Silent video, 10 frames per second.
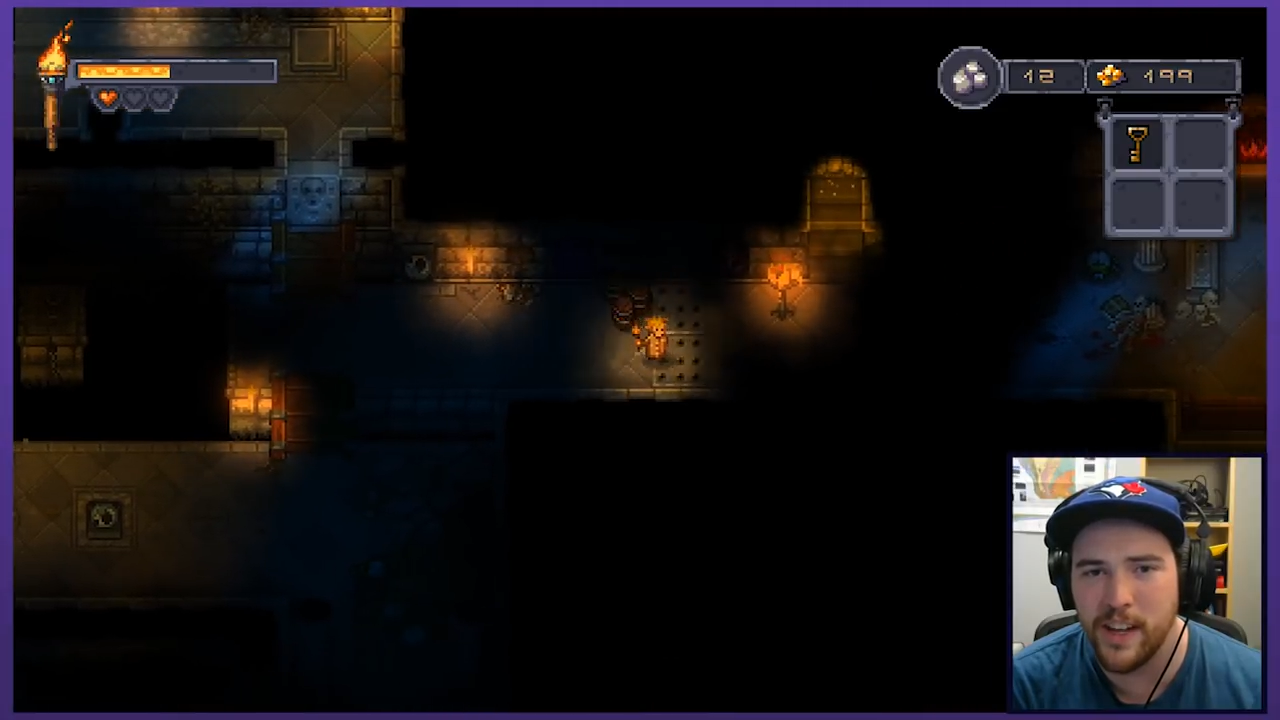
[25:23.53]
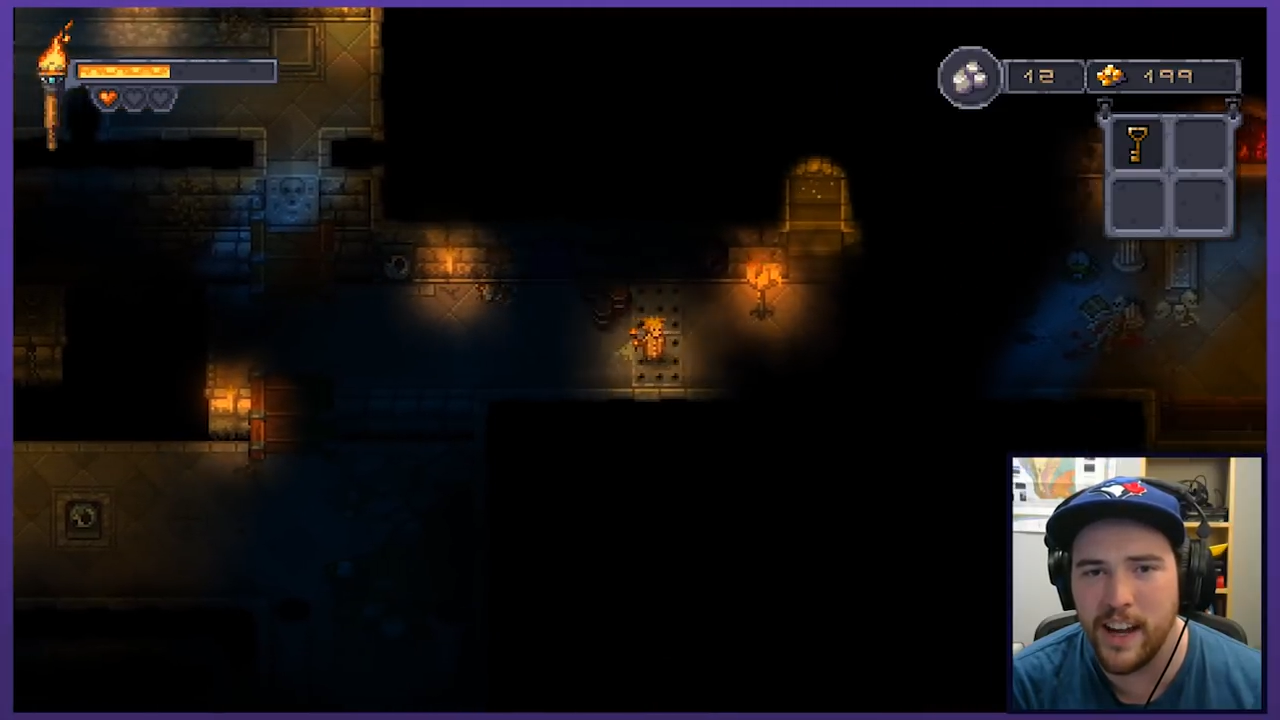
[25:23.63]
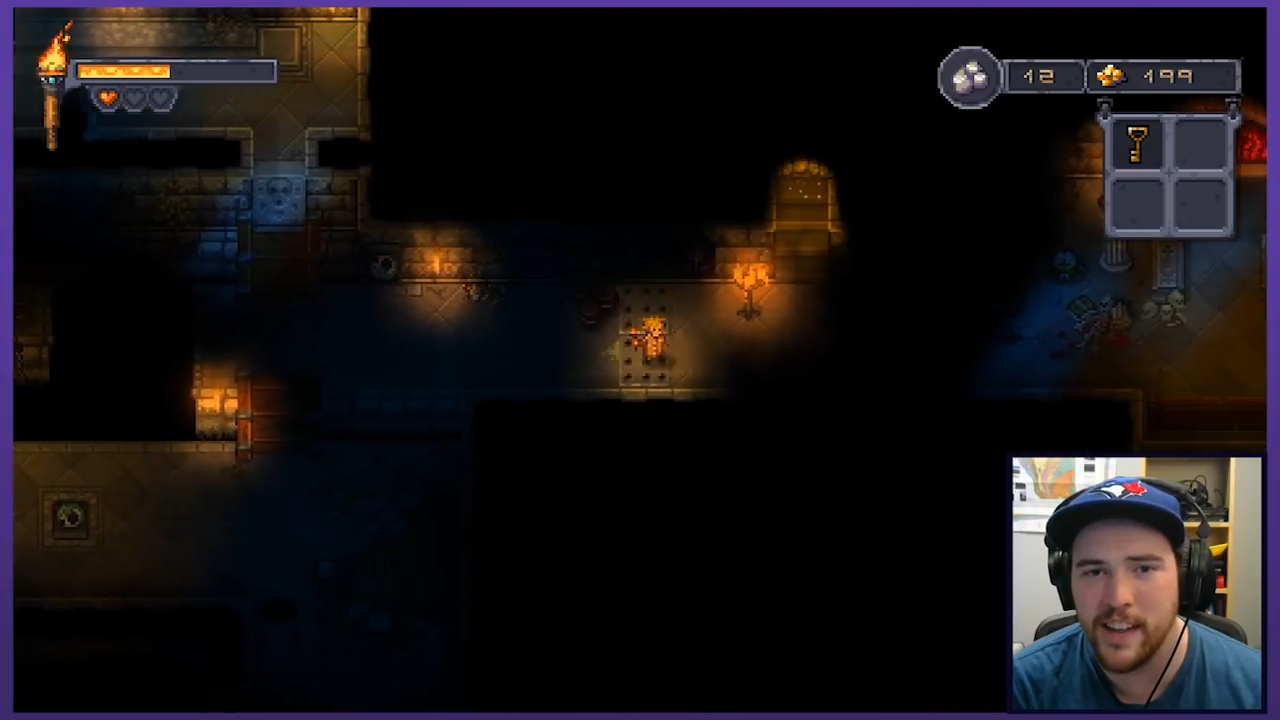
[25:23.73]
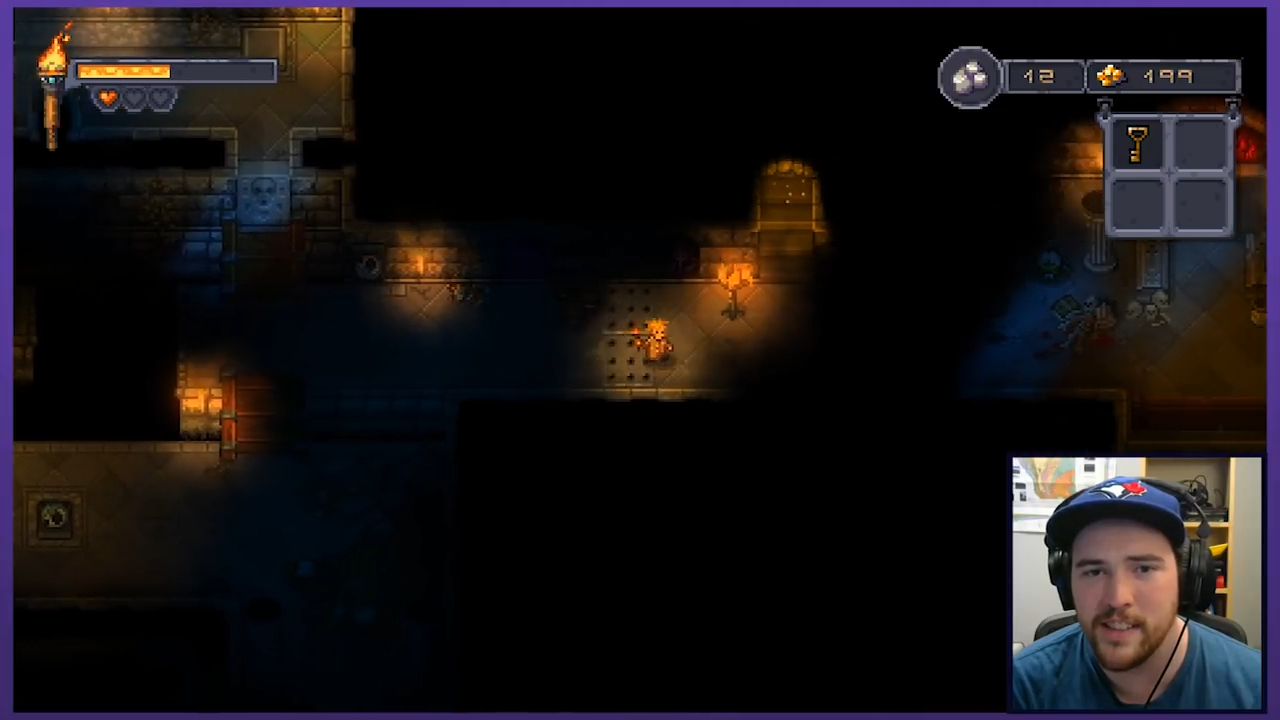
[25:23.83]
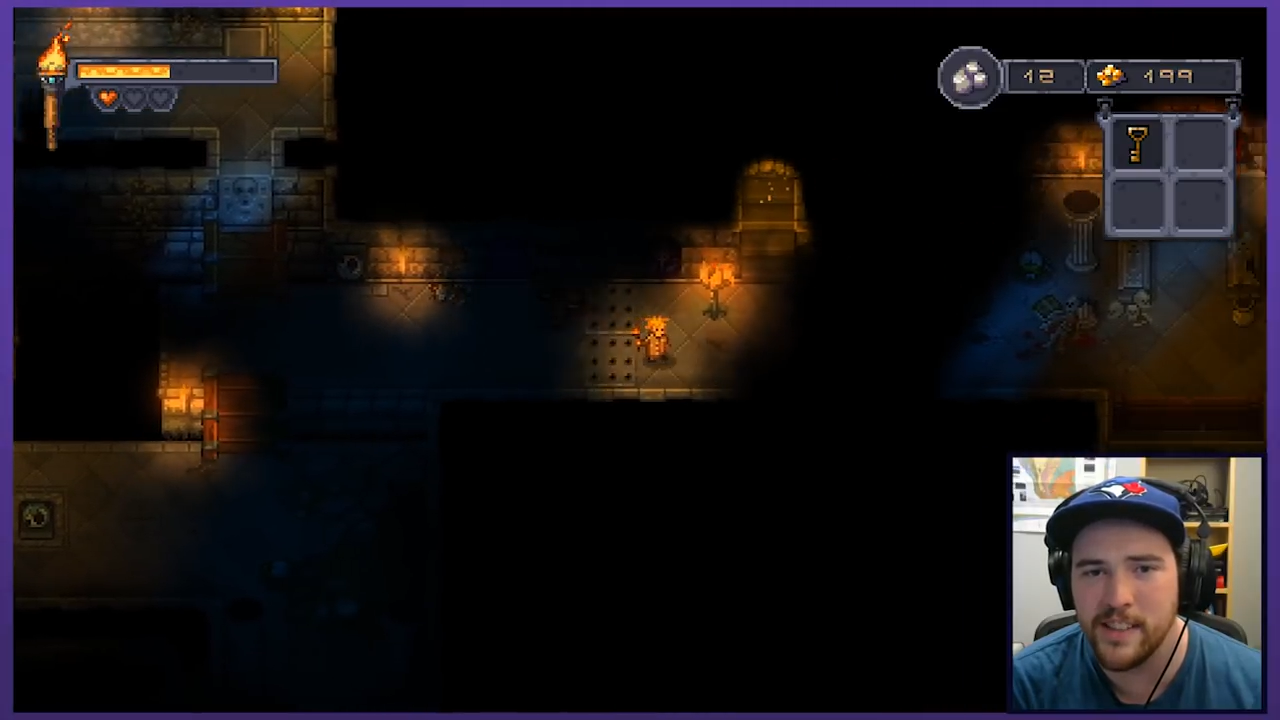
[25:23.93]

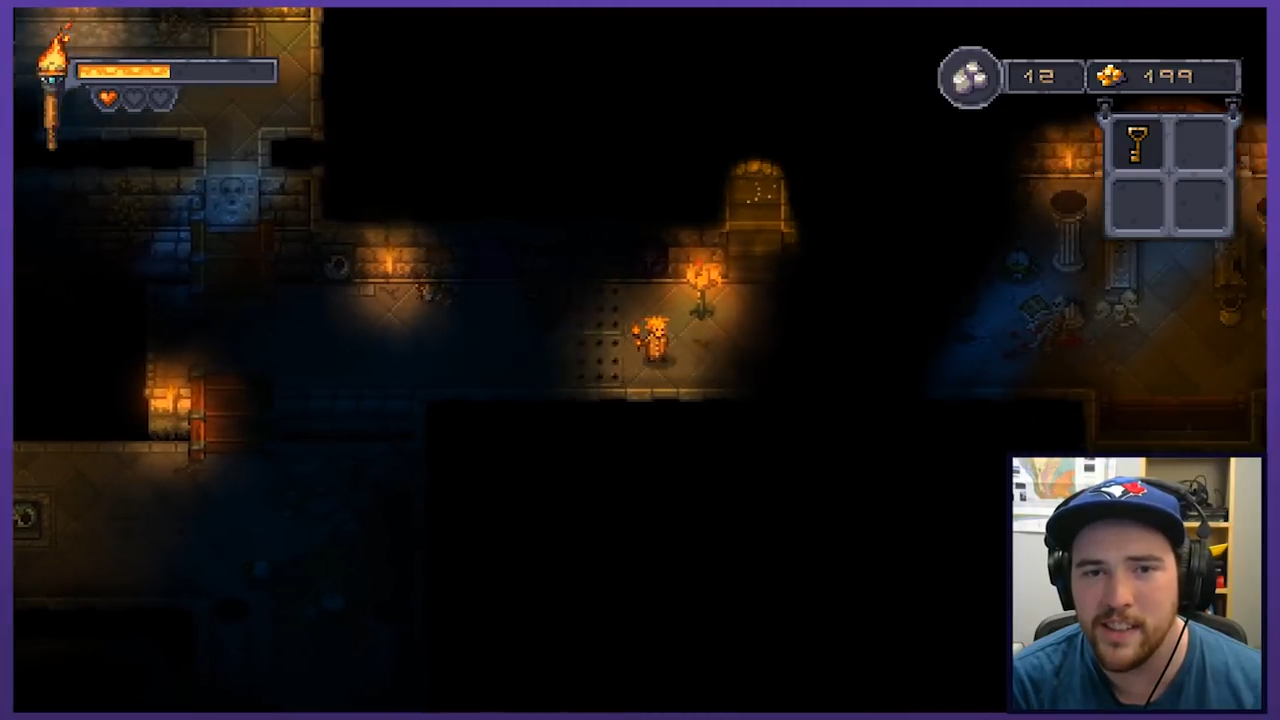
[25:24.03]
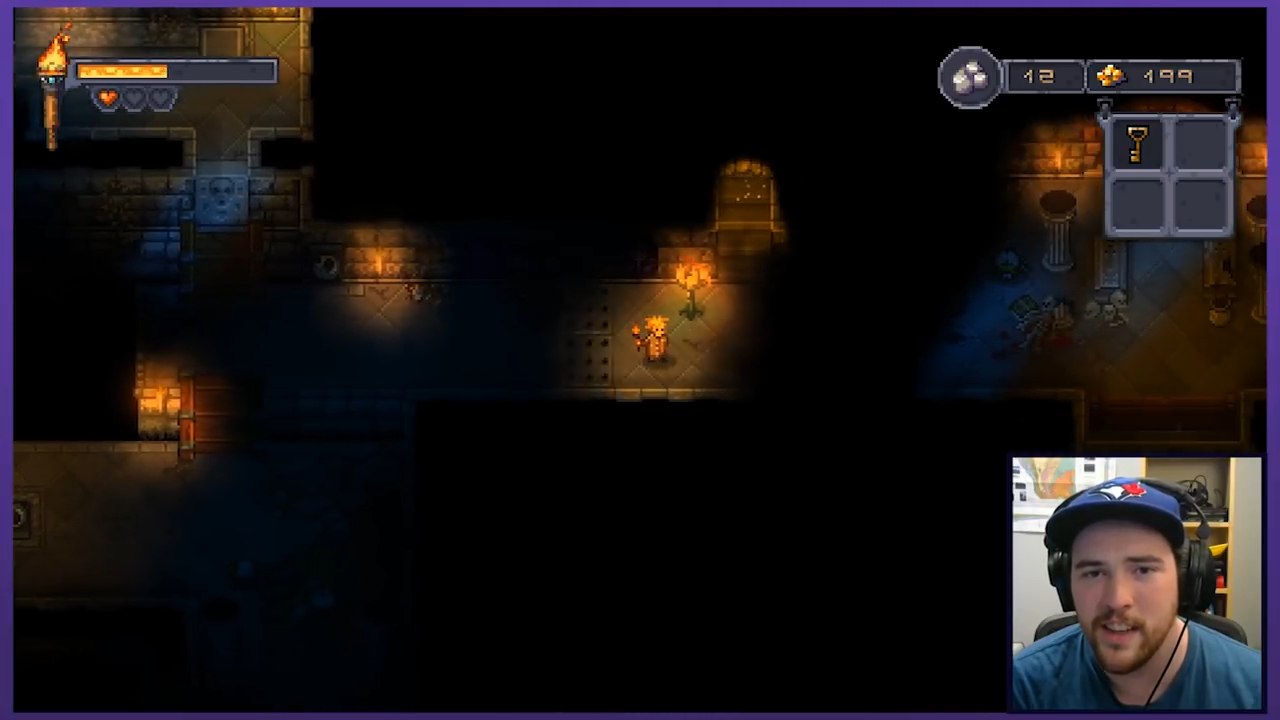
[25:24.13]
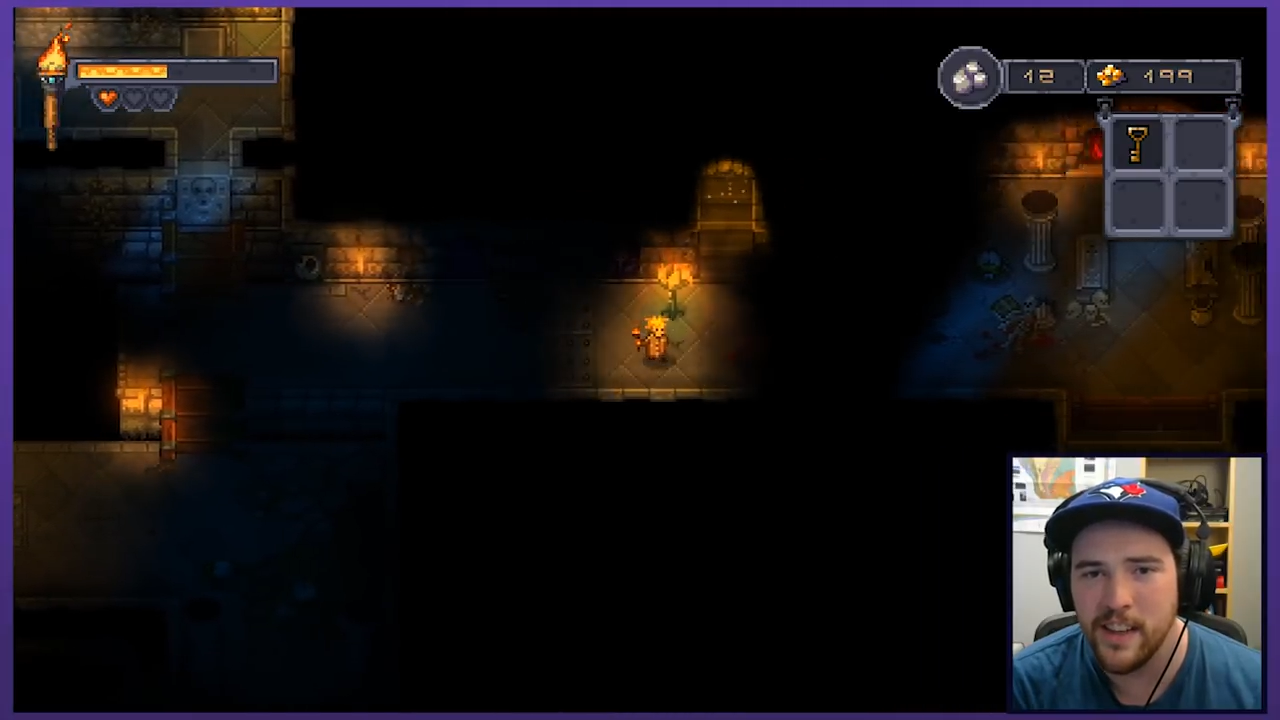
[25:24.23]
as